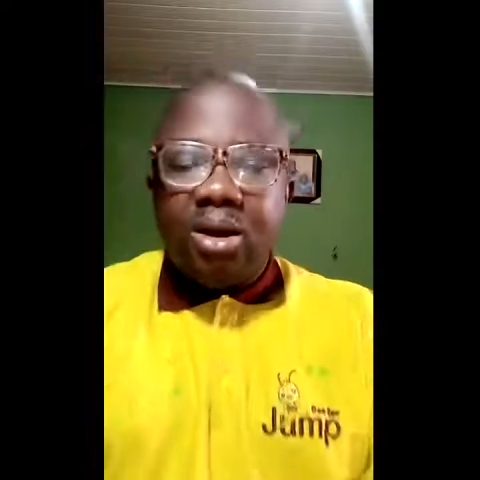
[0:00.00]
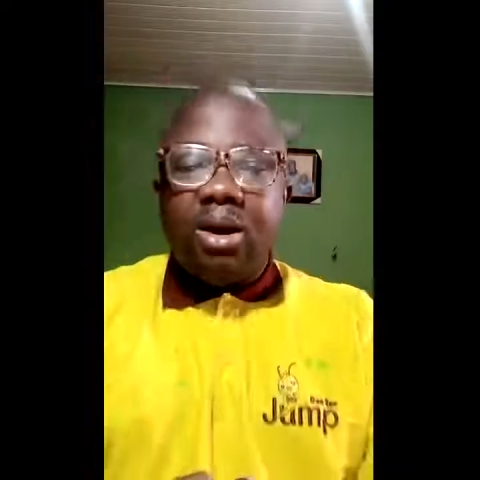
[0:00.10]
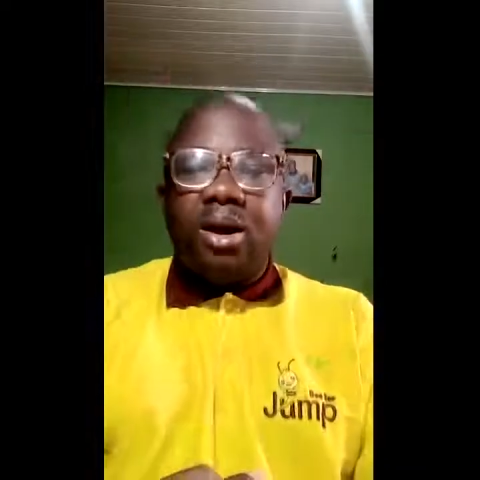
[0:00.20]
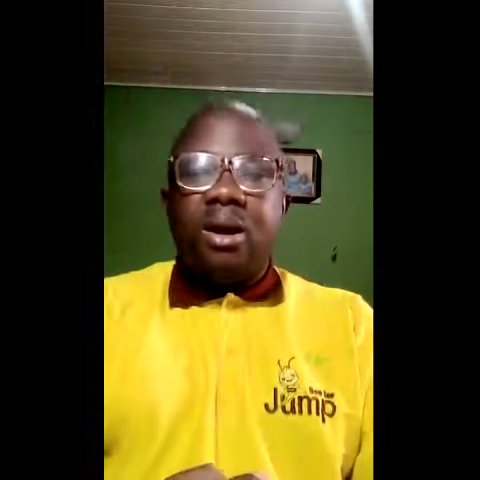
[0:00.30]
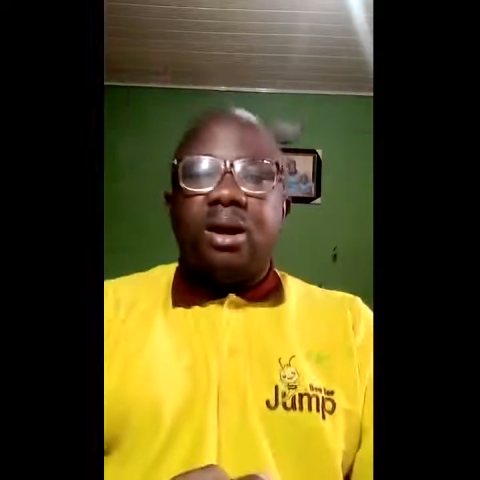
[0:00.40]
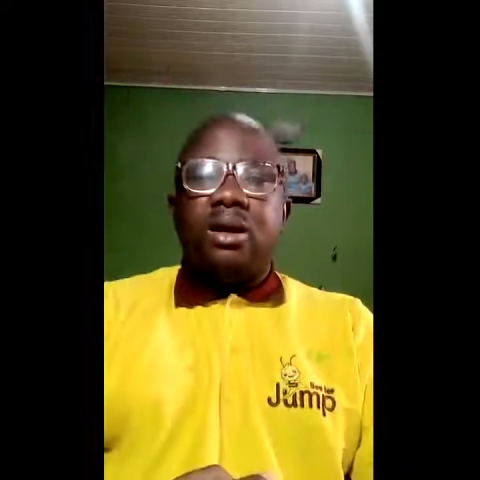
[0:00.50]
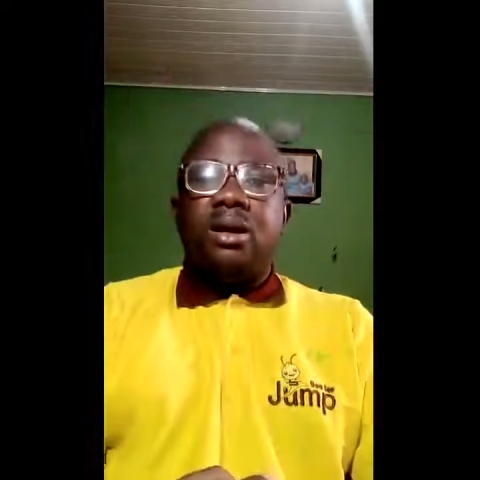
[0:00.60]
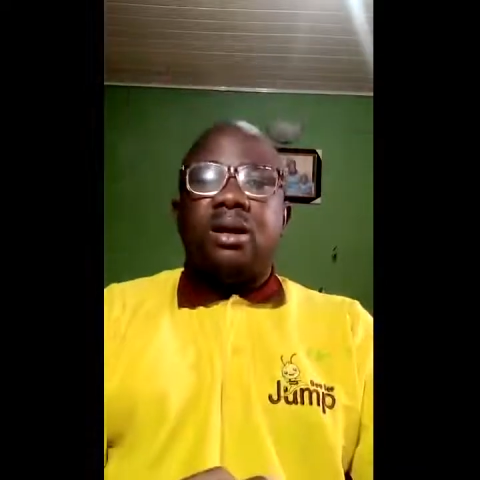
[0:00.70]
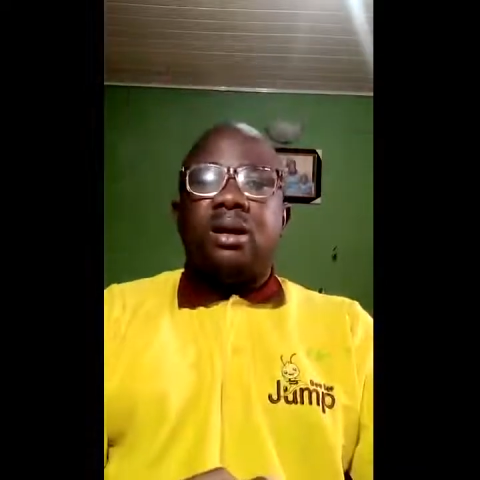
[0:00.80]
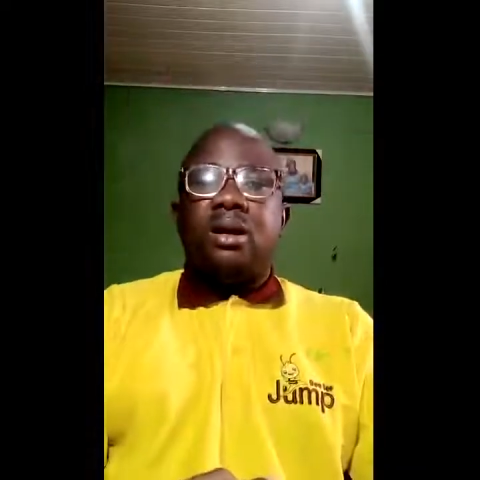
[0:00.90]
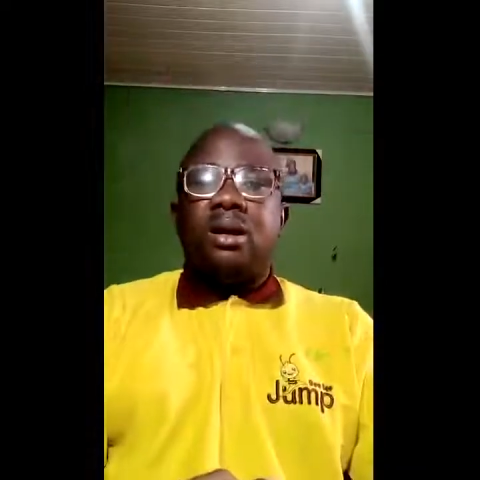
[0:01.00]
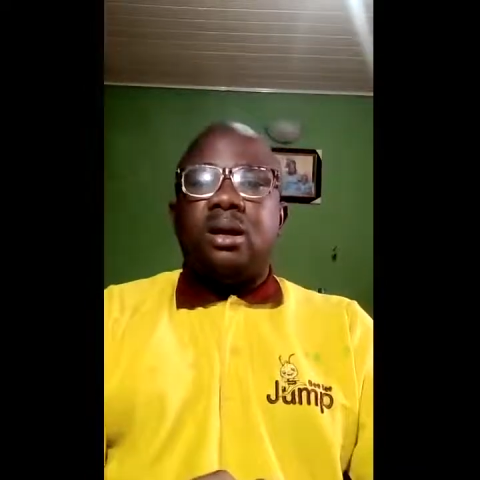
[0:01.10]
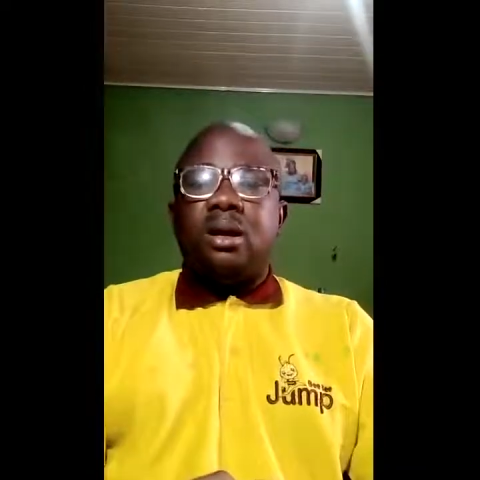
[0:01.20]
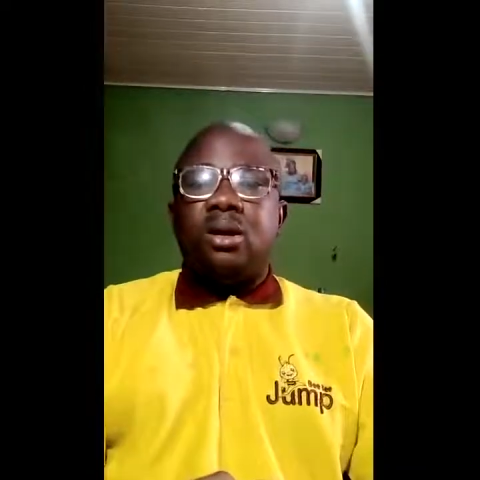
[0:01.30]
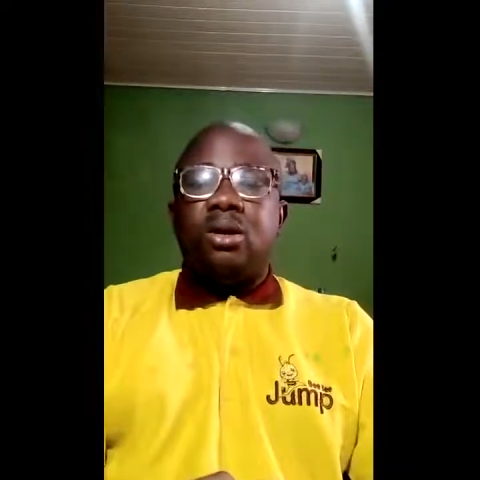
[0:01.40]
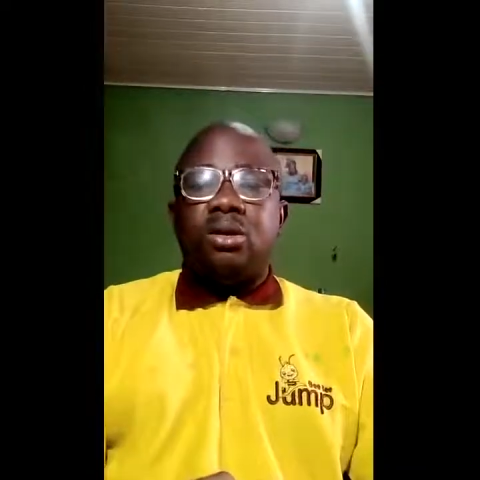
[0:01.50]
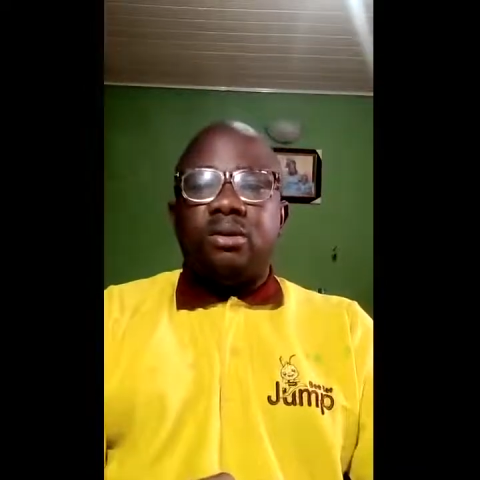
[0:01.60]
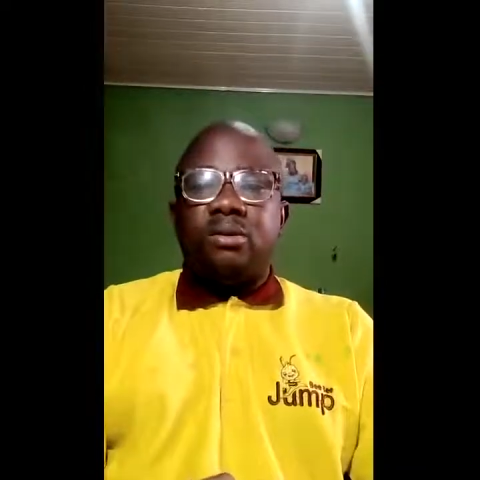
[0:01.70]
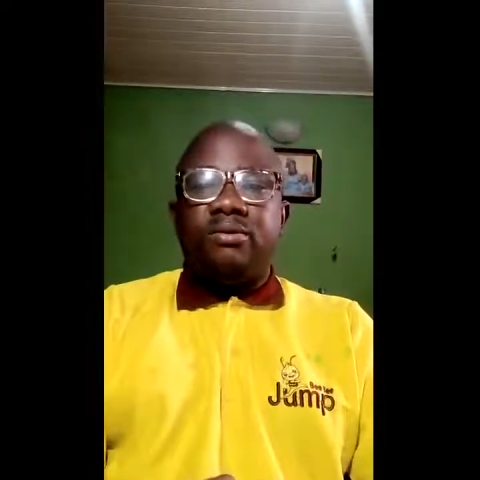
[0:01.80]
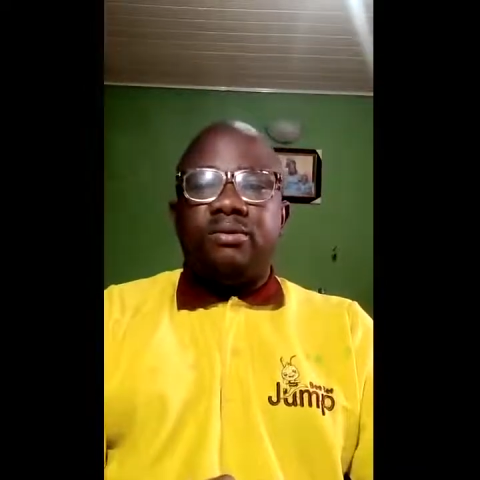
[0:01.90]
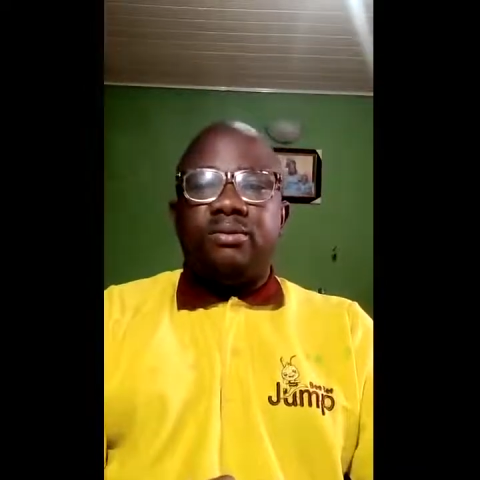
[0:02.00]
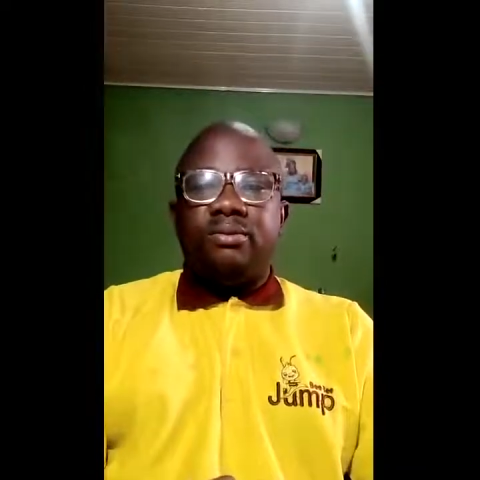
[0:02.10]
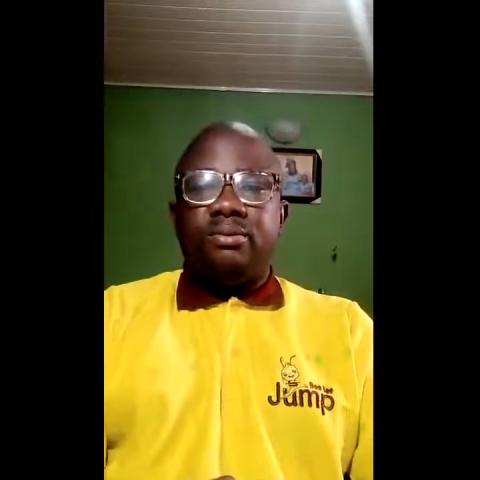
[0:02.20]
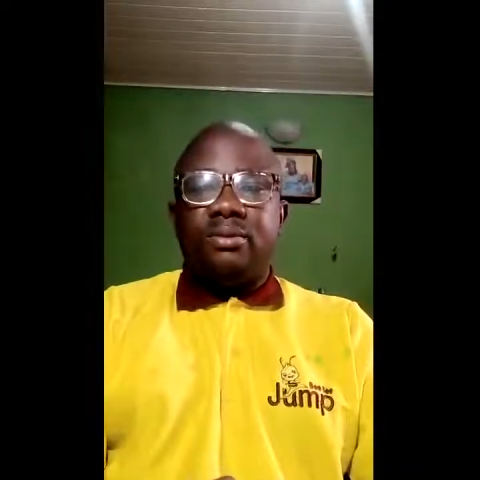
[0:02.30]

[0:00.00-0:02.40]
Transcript: cut off